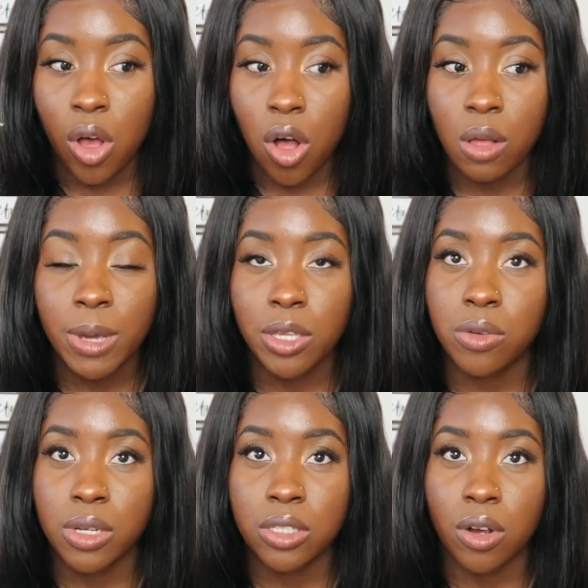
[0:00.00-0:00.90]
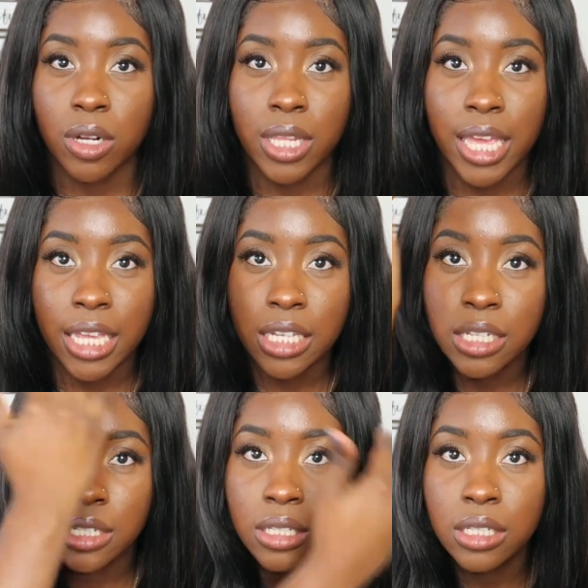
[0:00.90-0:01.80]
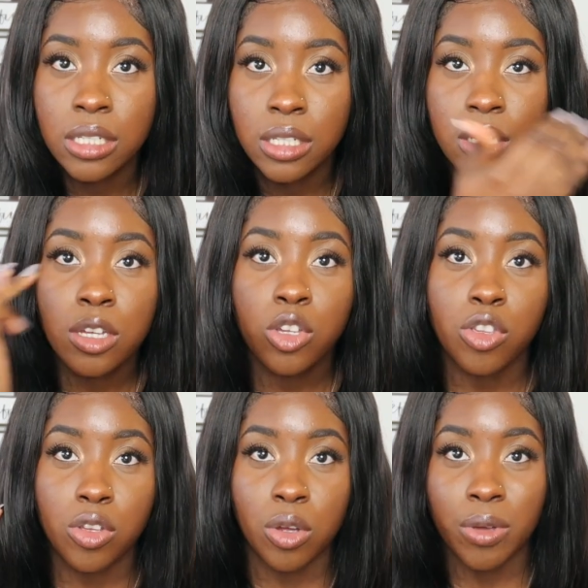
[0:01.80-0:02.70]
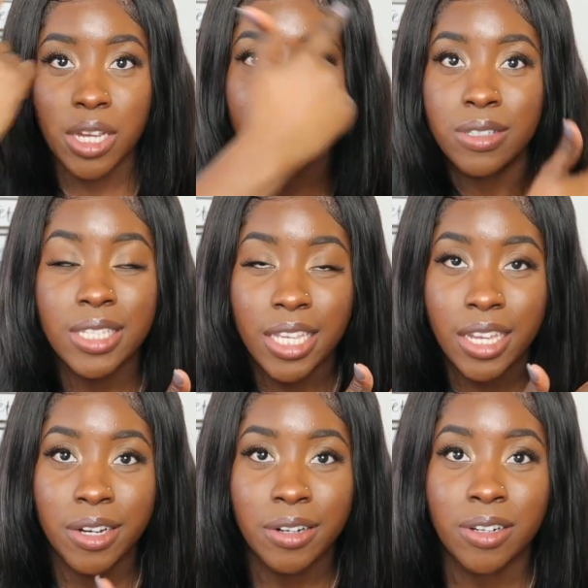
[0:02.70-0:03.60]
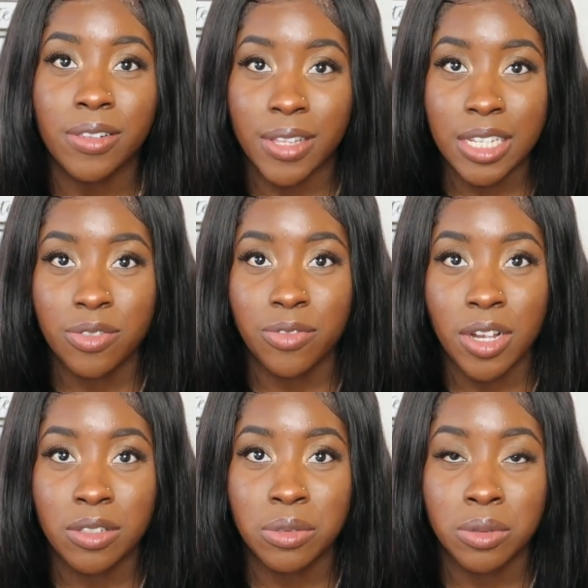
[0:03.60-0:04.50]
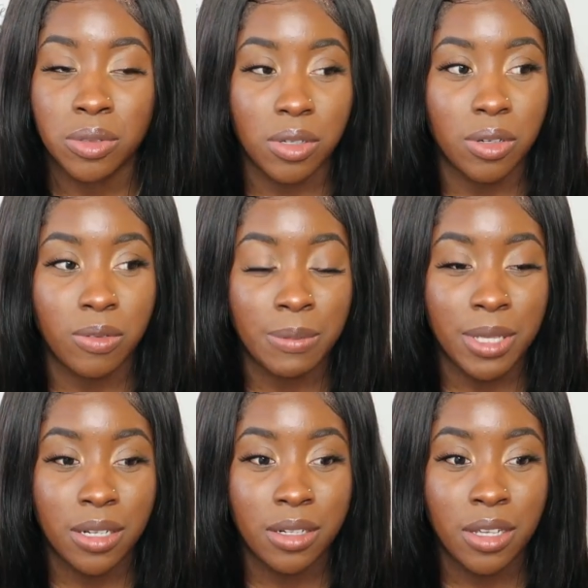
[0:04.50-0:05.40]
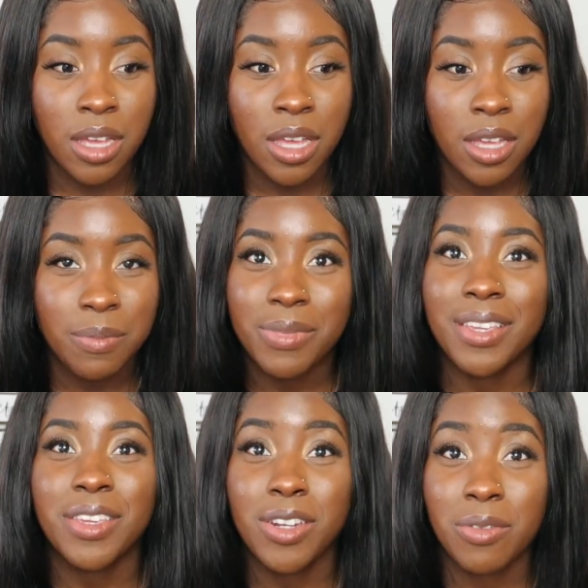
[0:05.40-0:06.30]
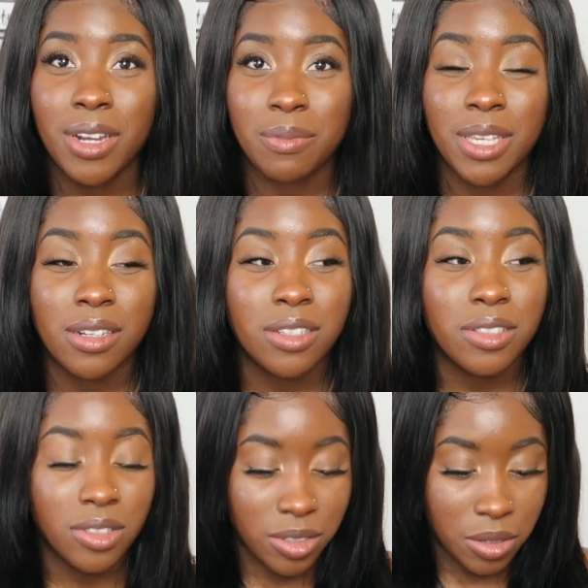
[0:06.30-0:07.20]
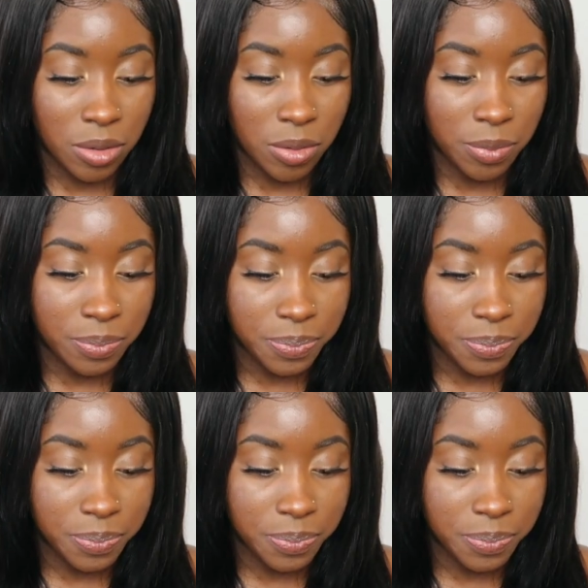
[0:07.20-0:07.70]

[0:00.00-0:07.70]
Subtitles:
all my units are ear to ear lace fronts, you know what I mean? You know what I mean? So